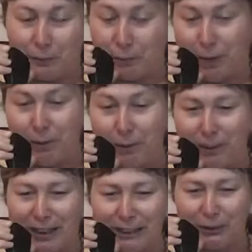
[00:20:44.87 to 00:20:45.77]
maybe I'll
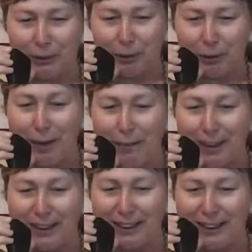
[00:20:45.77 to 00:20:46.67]
catch you on the way
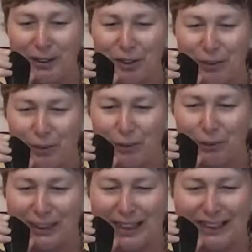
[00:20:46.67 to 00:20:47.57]
back again in a few more
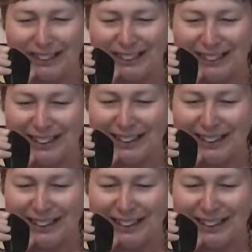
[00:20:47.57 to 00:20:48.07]
days.